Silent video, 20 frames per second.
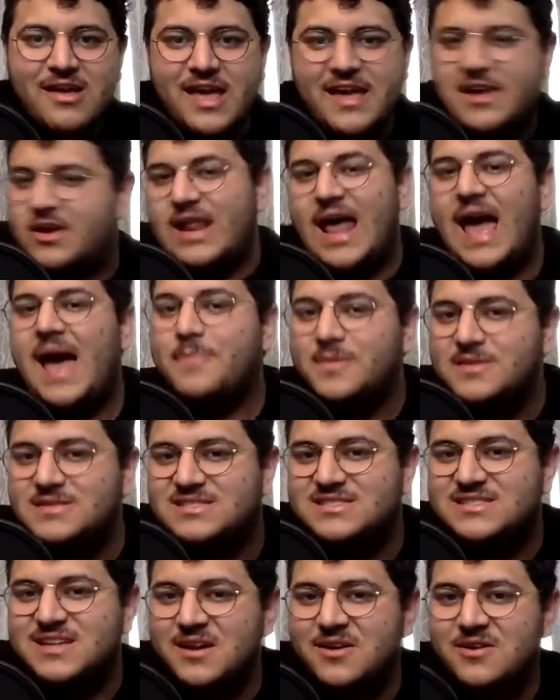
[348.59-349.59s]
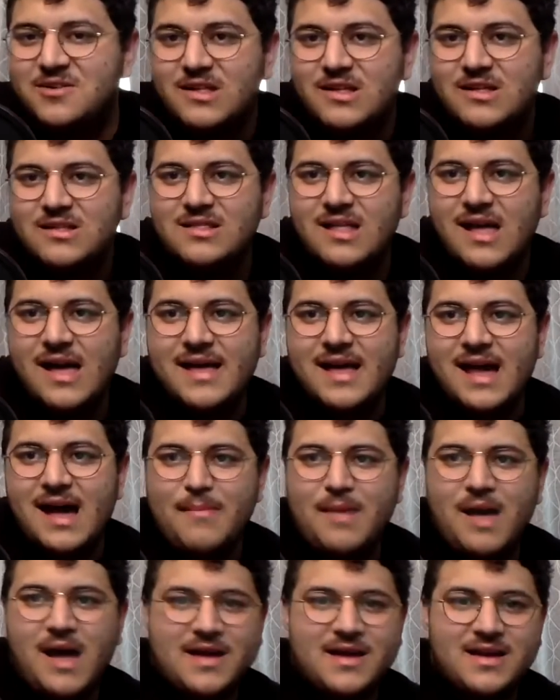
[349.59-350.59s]
It could happen still. Like,
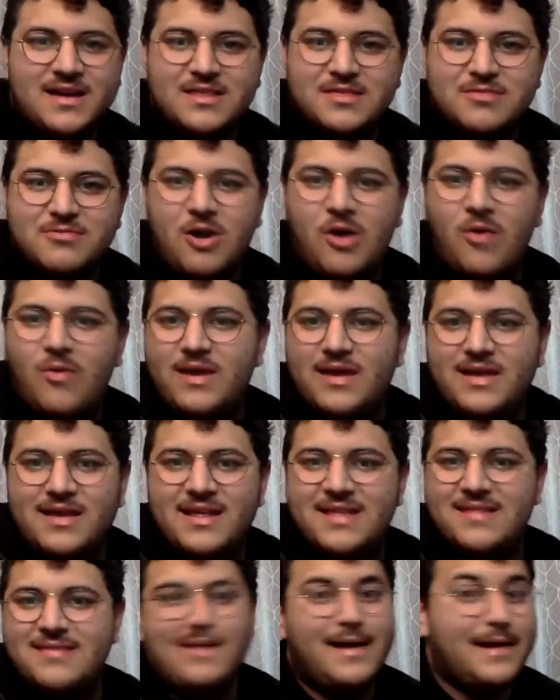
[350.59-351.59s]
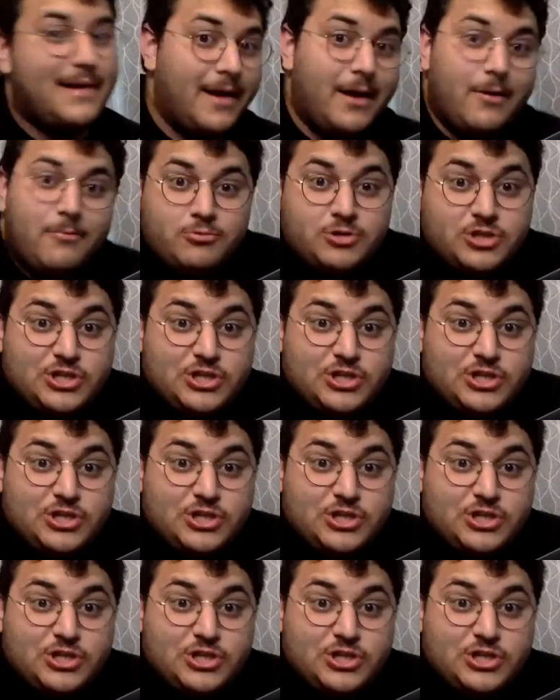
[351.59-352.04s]
I'm not going to throw it in like, oh,